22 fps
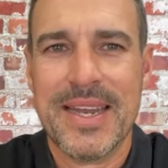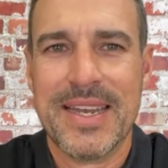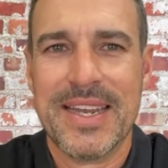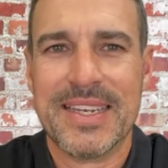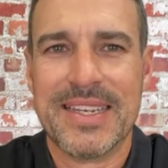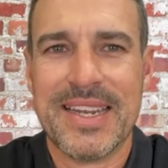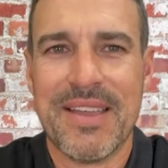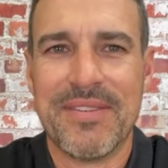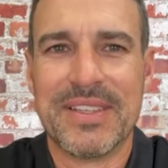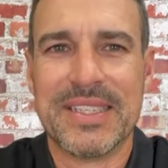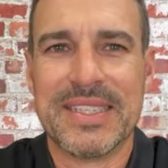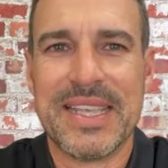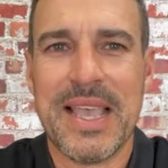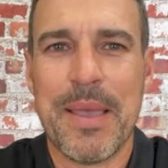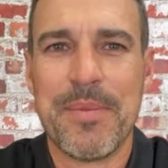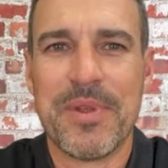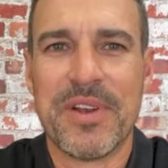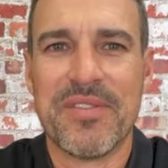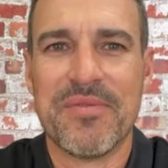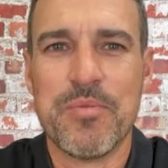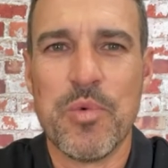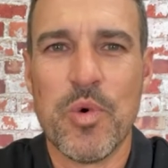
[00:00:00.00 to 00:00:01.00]
Now, David
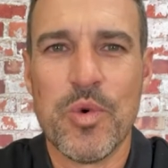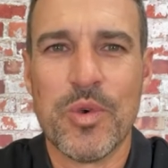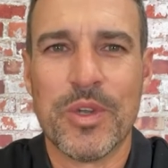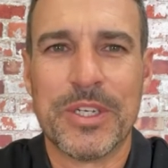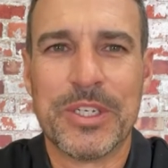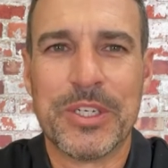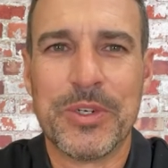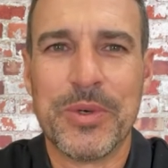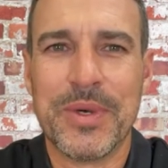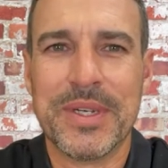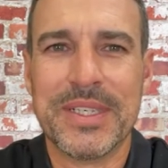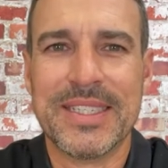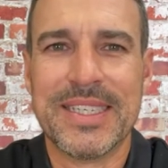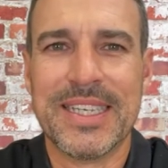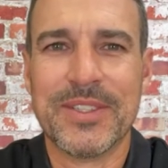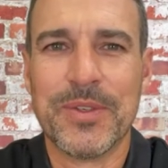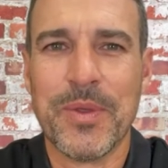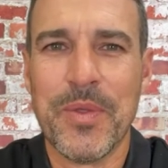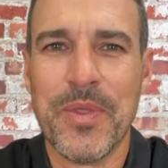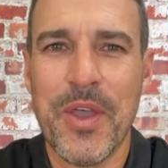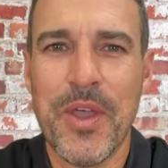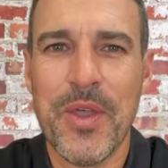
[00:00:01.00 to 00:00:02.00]
Zammit of Mortgage Choice
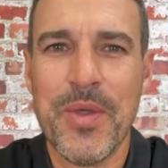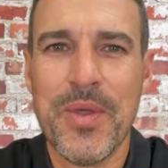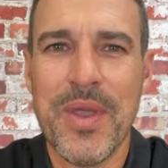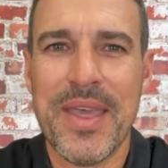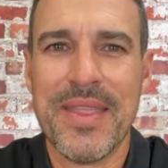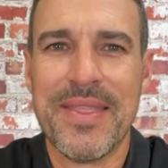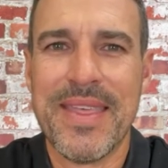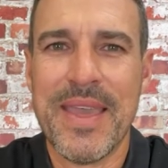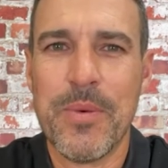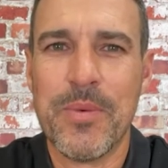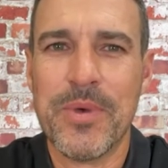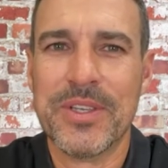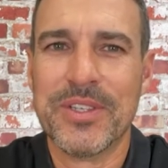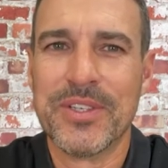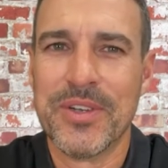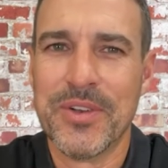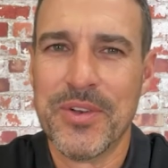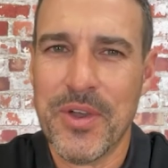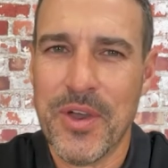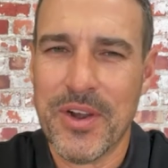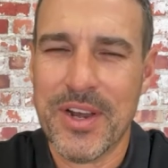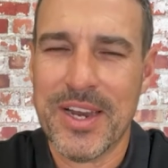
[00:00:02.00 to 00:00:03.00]
says, although there was
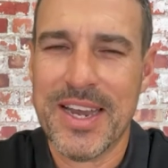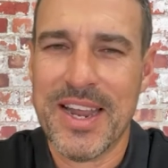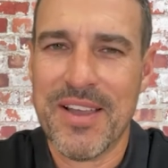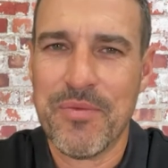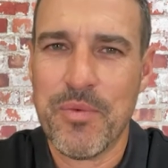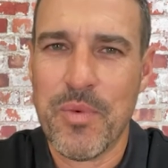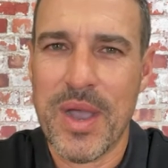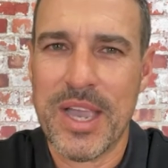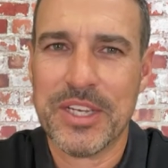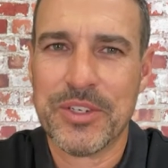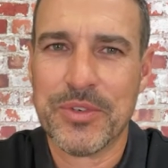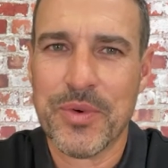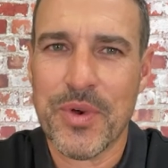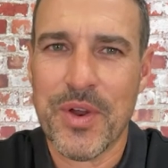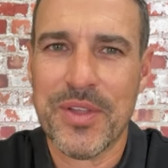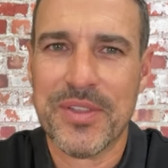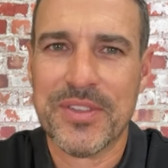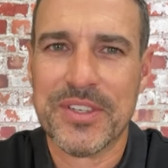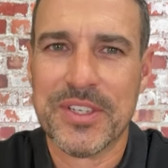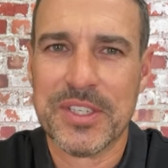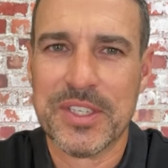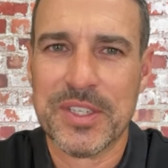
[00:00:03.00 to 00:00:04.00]
not enough wage
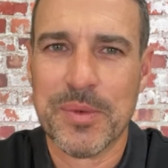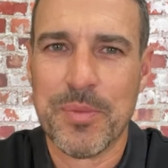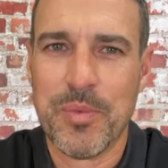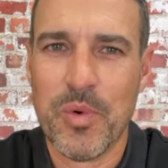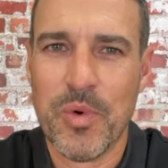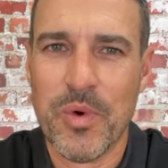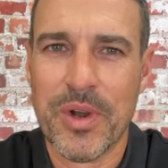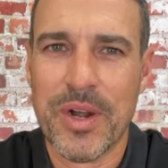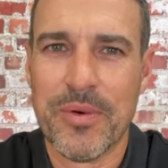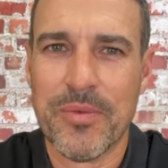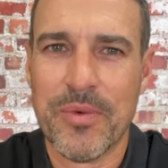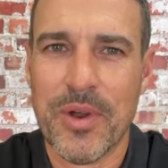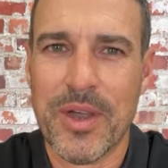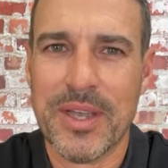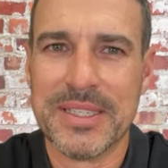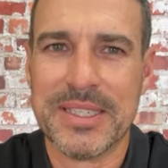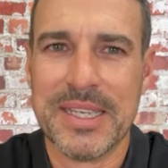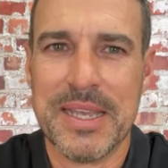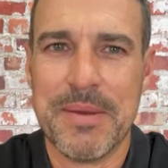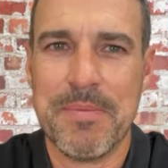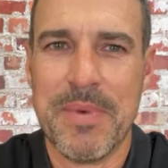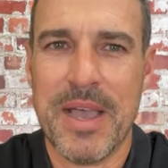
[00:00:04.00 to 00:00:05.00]
growth to support a
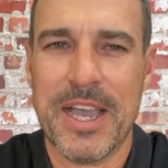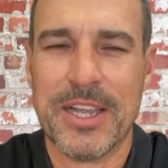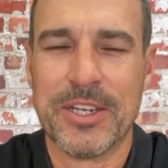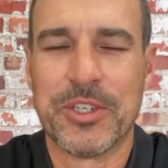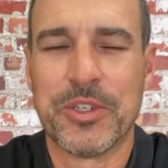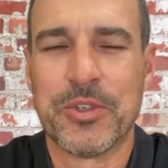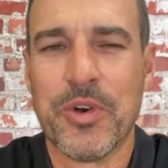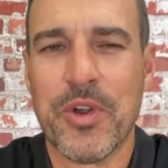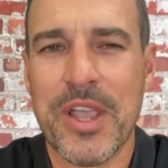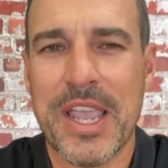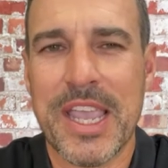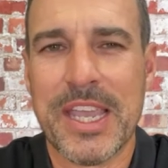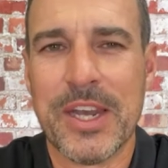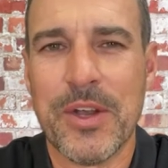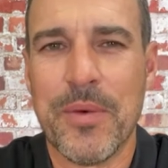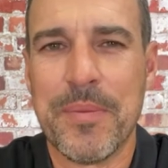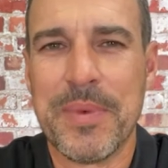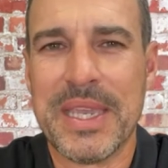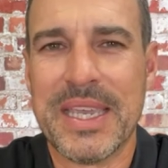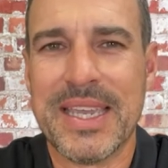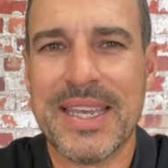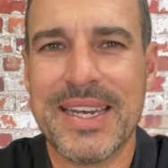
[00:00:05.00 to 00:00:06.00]
rise in March, strong
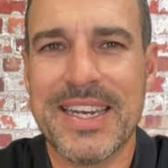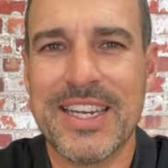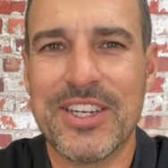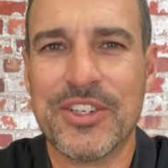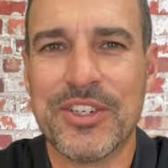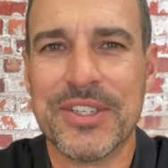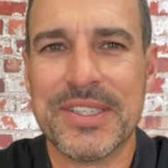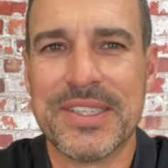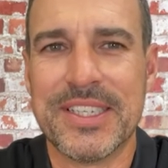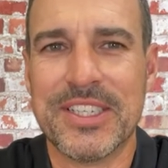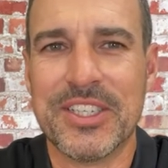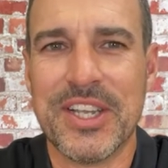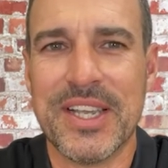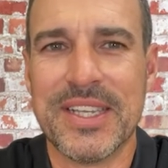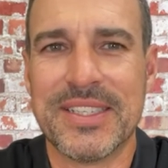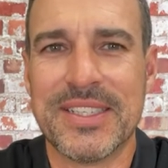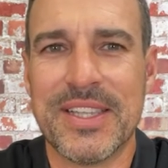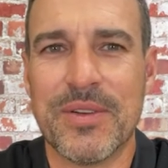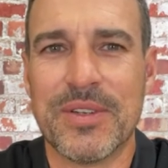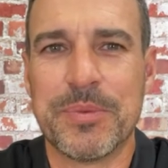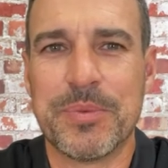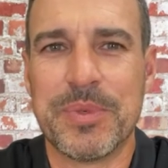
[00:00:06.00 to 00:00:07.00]
economic conditions
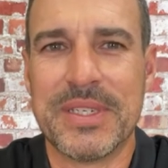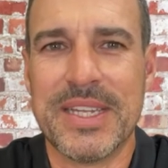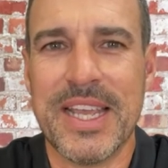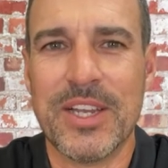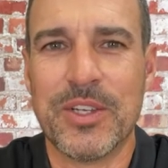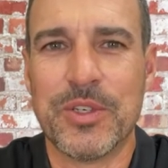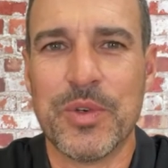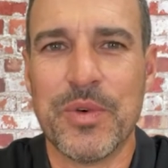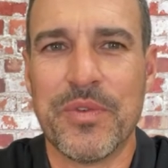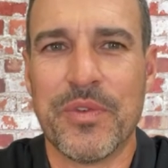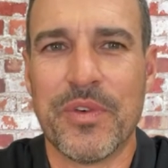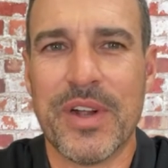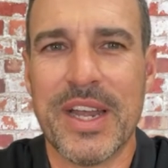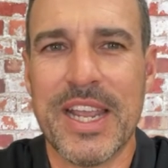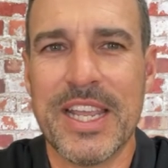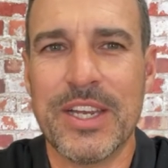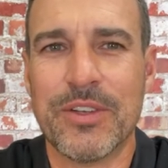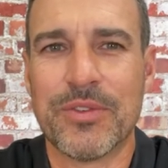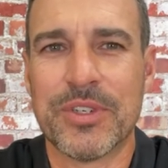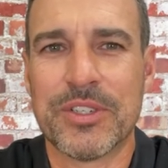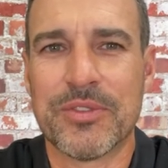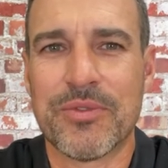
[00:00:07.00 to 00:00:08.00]
suggest there is potential for an
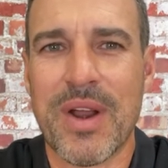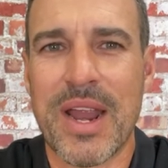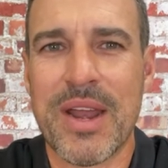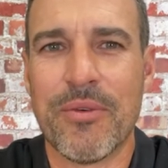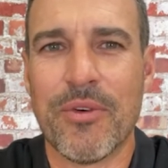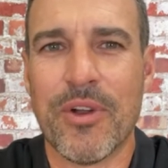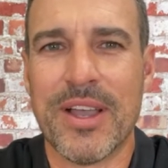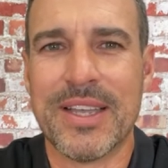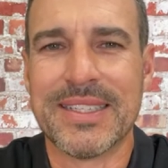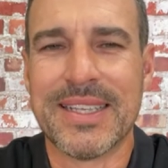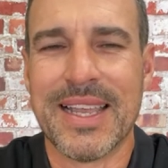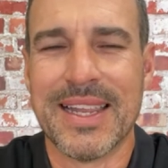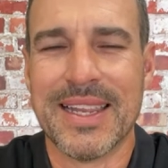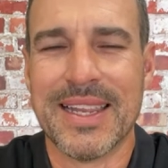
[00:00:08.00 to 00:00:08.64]
interest rate rise